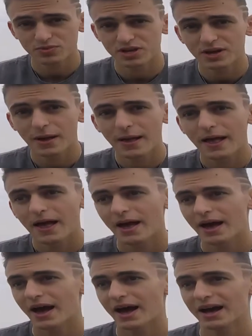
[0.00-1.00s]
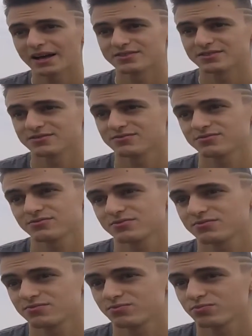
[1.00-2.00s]
me, and
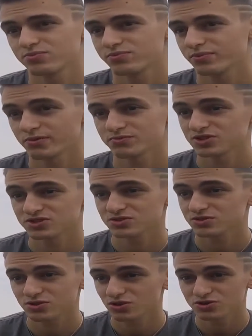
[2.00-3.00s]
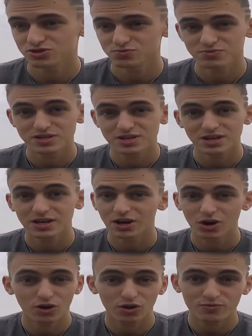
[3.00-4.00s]
I'm just going to be in
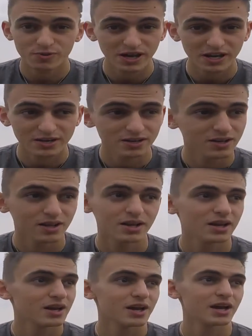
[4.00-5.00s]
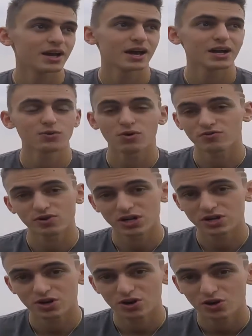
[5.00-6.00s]
a lot of pain, and I won't
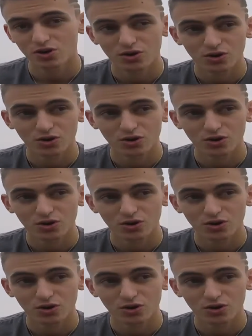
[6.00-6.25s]
really know